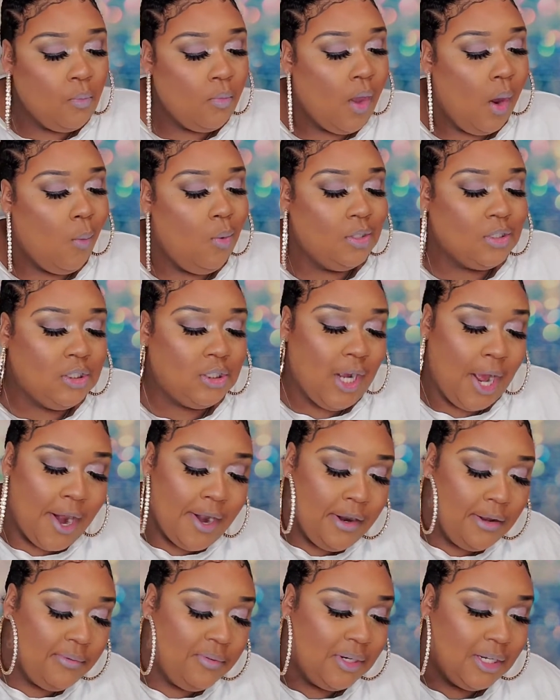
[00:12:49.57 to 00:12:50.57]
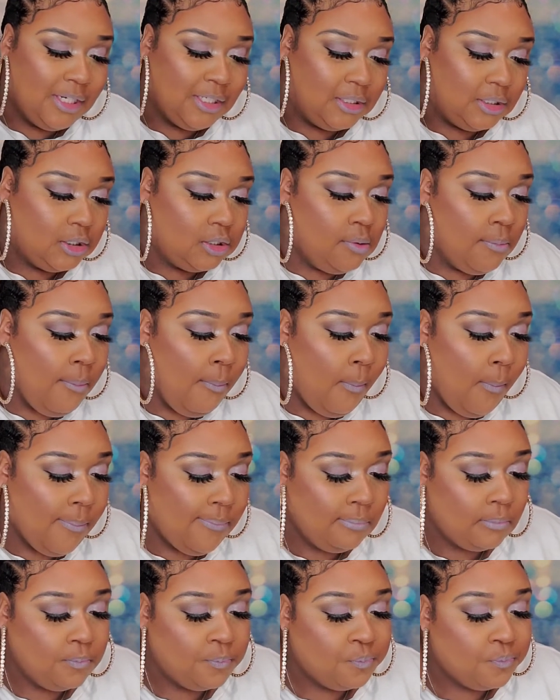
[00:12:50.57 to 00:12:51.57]
What should I do next?
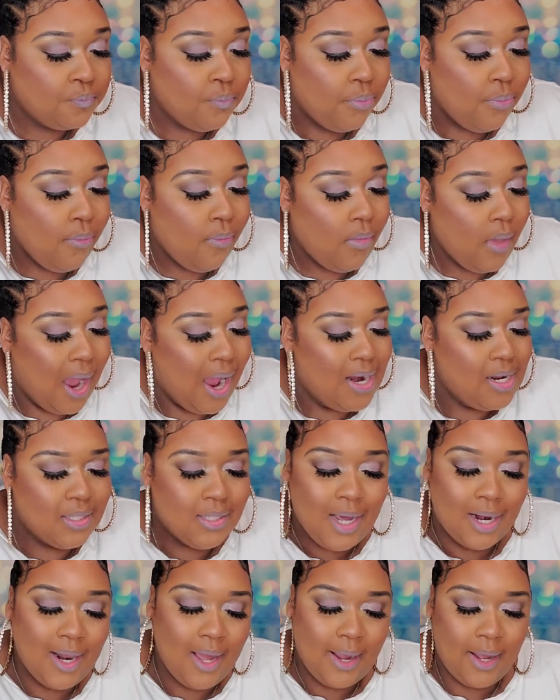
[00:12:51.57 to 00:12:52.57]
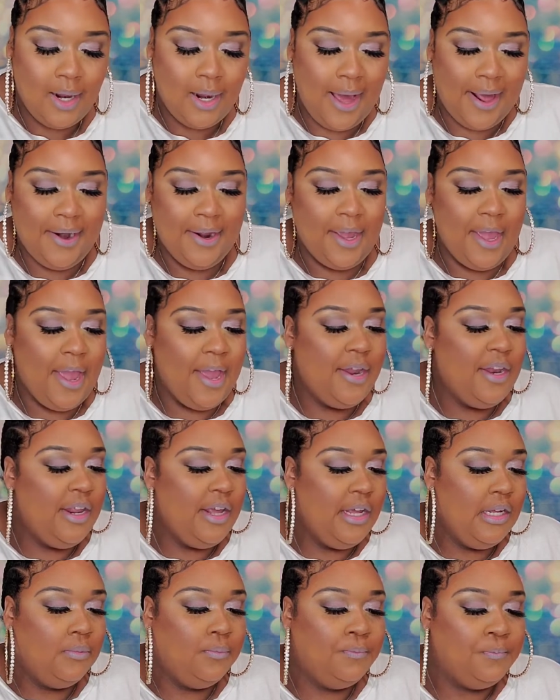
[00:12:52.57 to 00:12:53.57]
It's got like a lot of
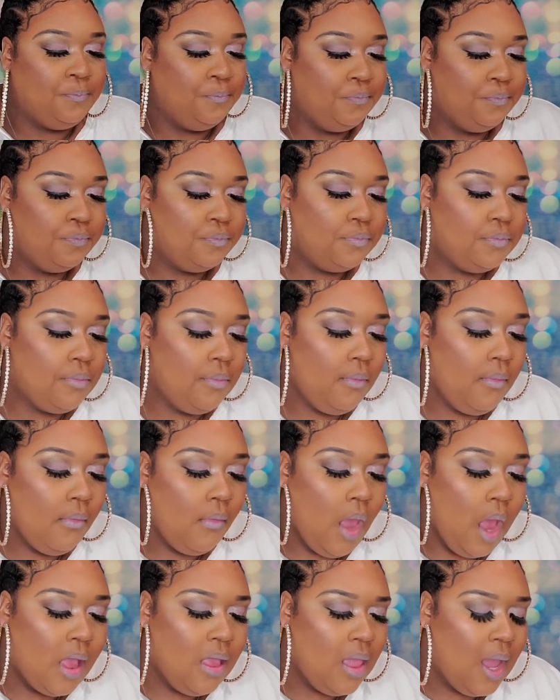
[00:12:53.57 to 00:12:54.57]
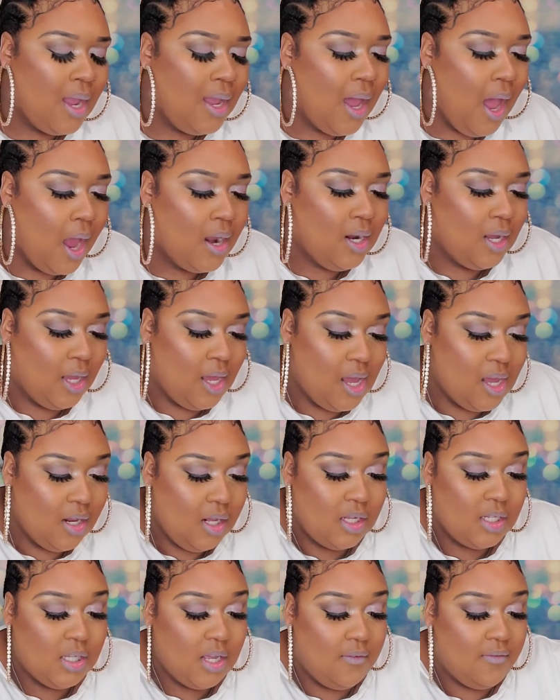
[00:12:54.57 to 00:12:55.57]
candy. Like kind of
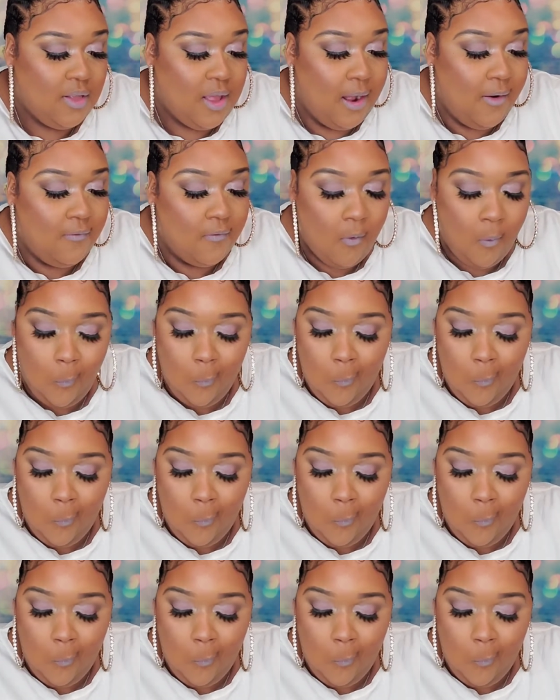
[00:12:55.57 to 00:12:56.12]
candy stuff left.